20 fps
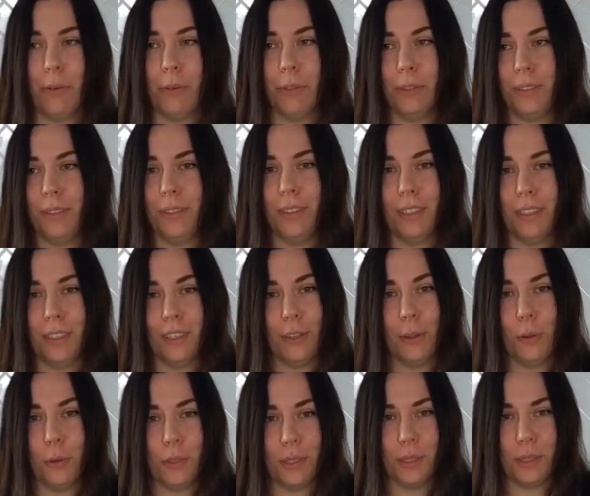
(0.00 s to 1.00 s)
was the
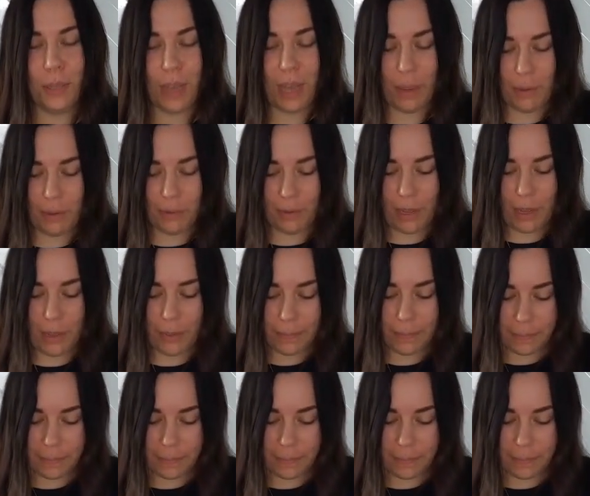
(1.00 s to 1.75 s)
closest time I've come